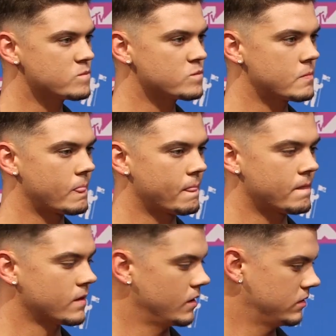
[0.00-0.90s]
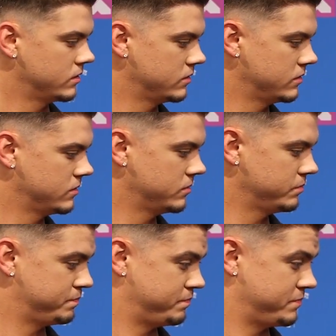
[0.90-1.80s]

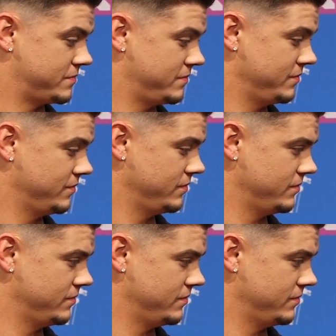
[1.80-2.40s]
No words are spoken by the person on screen.